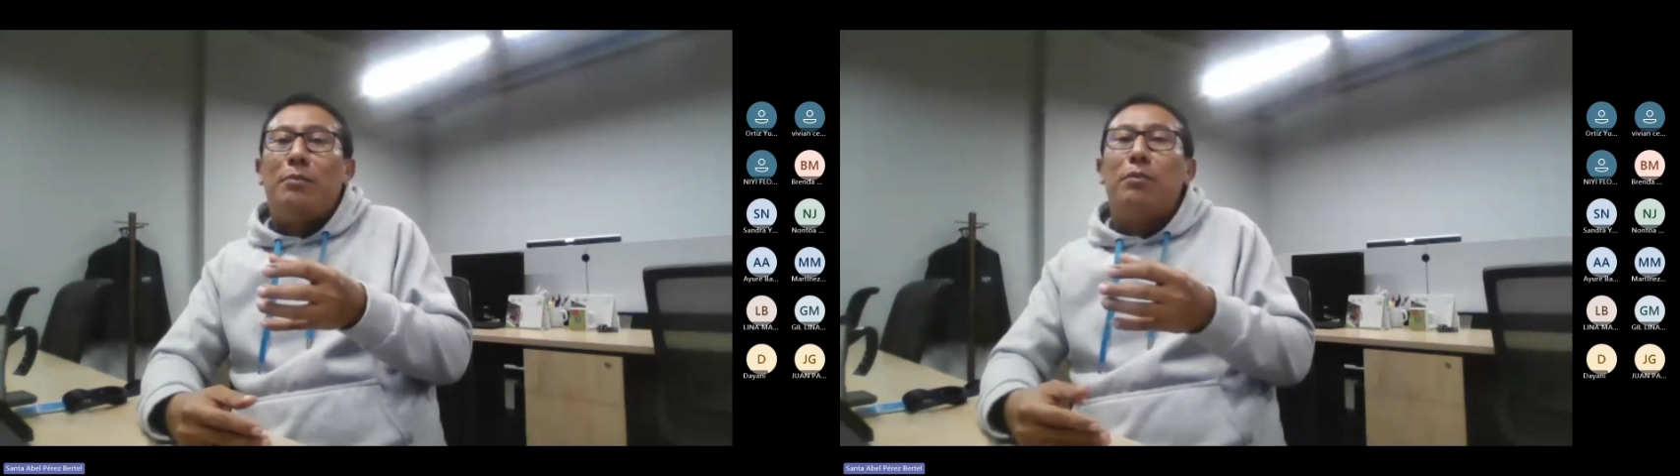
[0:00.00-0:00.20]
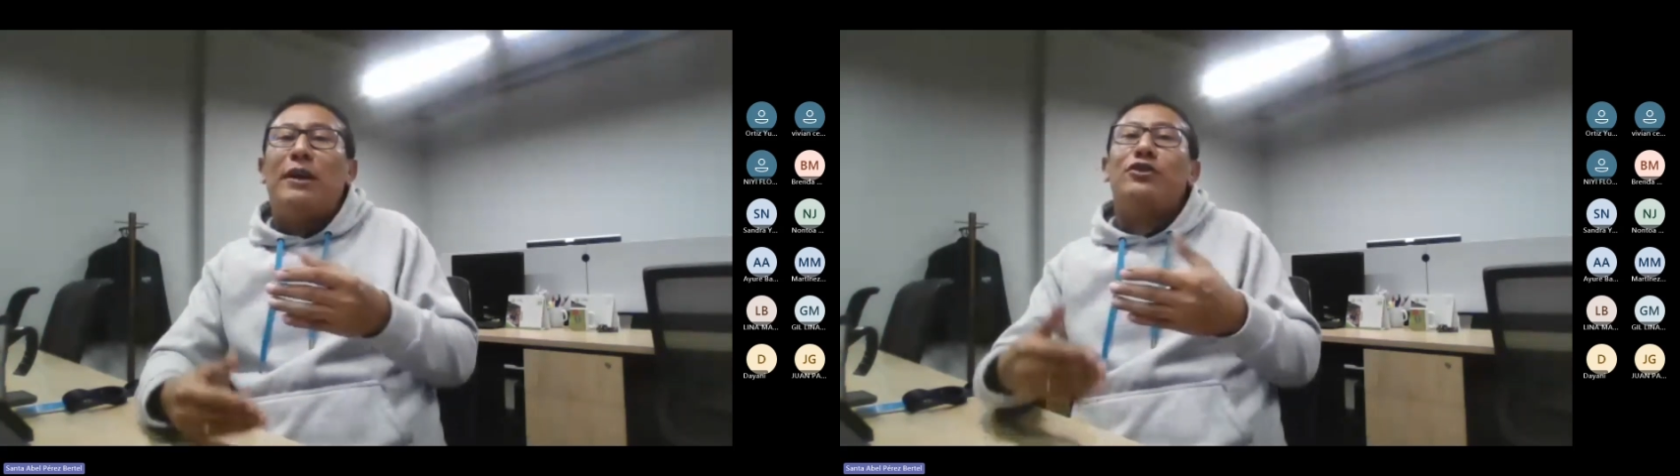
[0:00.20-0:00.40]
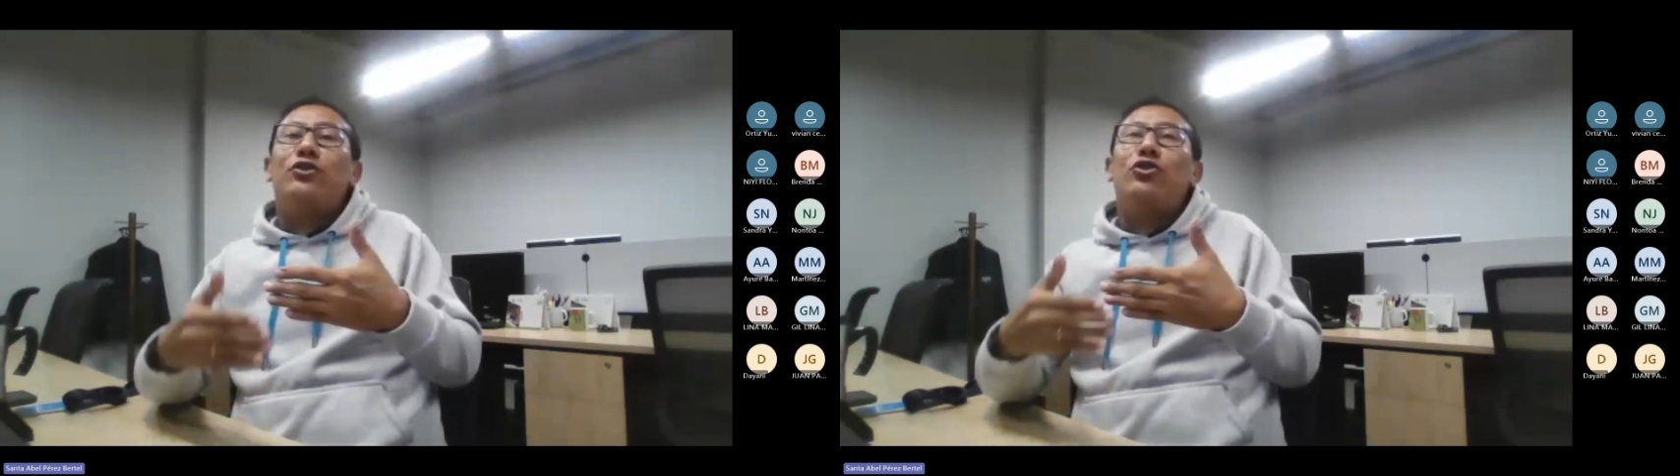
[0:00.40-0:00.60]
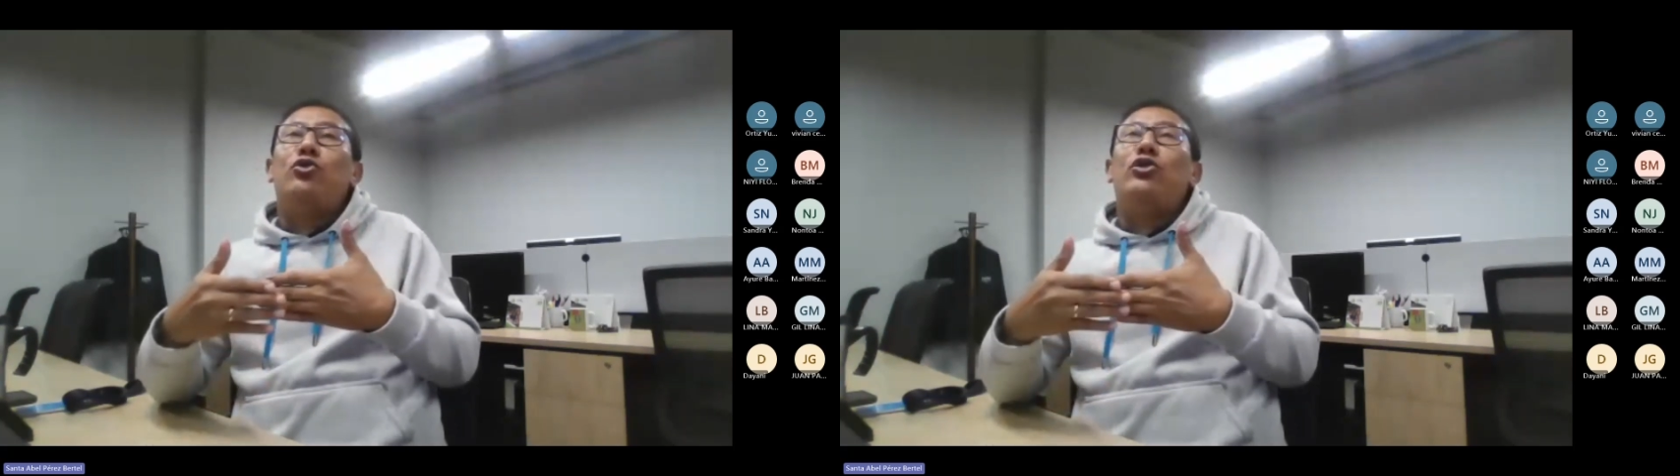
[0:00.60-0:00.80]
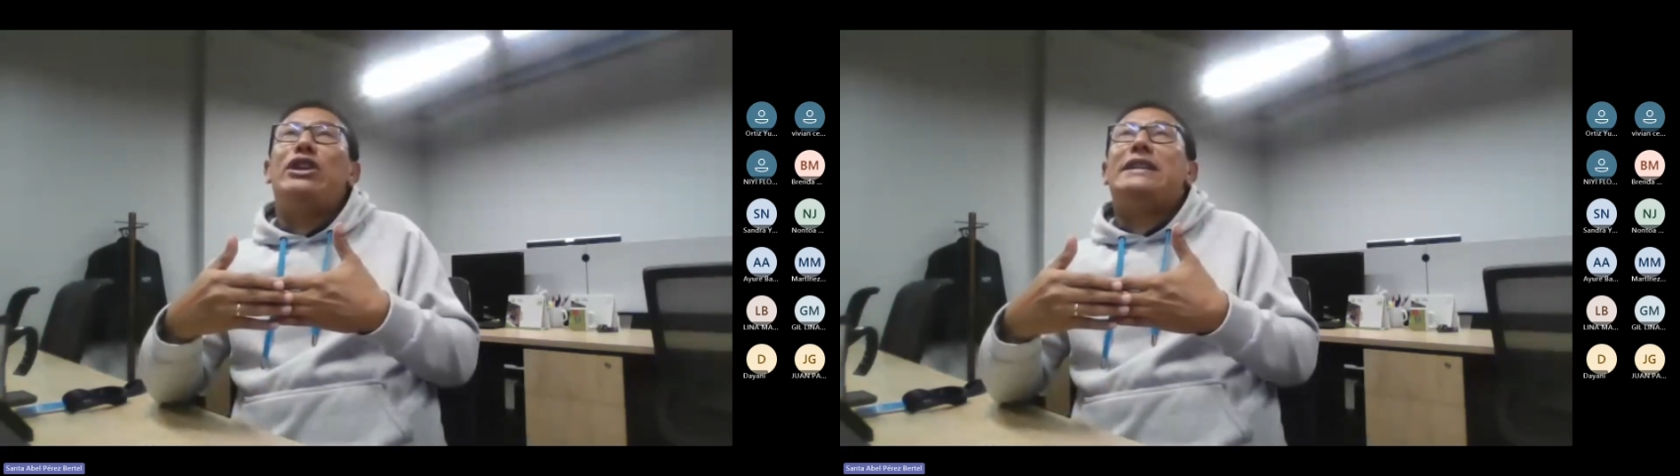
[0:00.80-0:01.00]
but
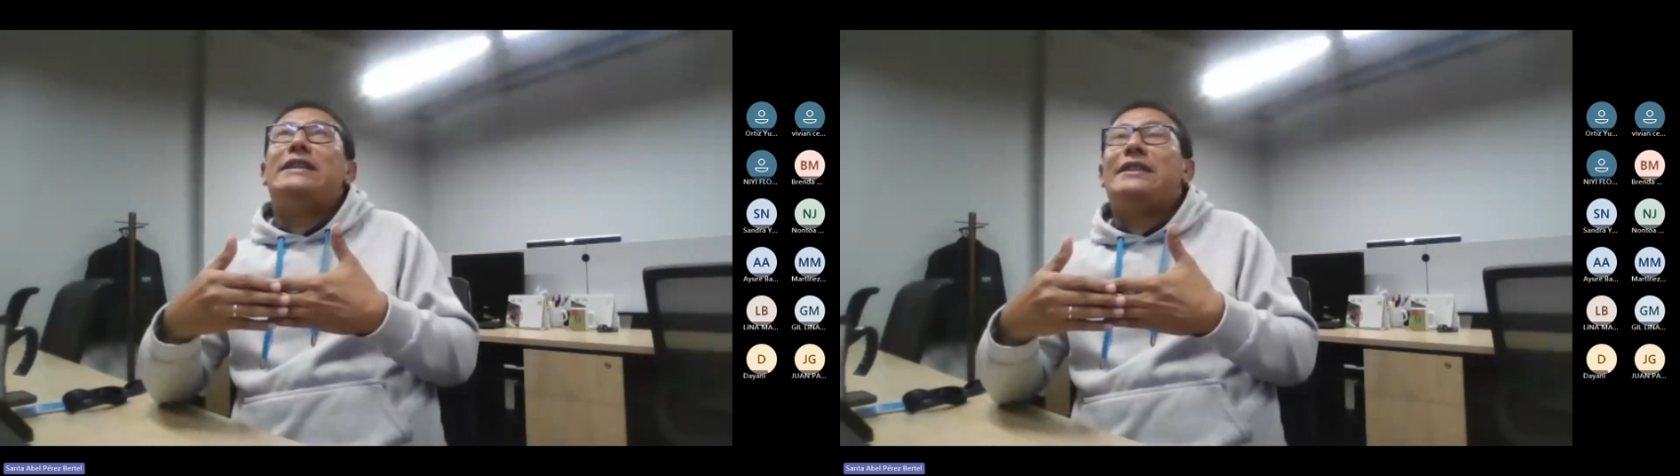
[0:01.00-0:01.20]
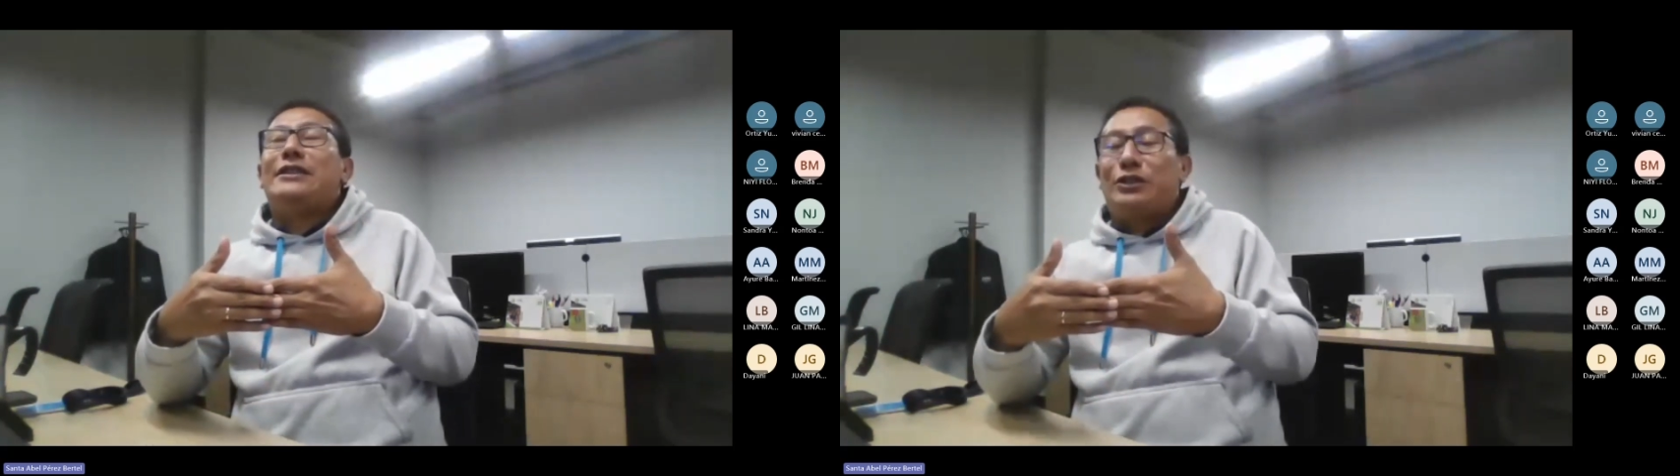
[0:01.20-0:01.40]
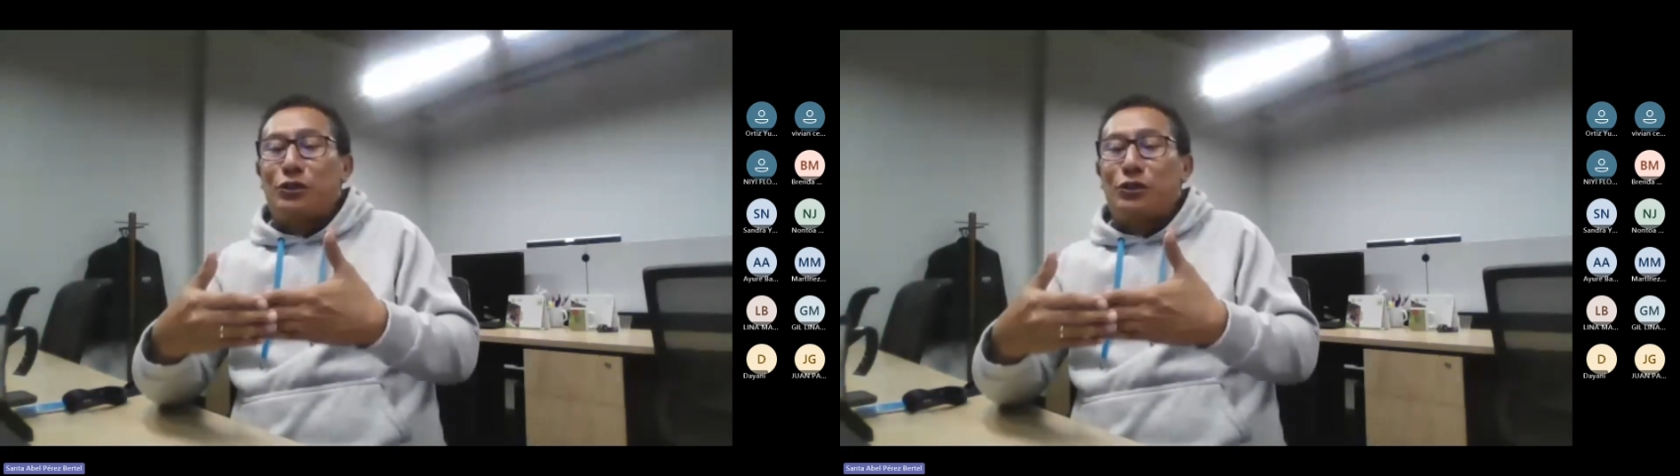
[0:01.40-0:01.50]
you need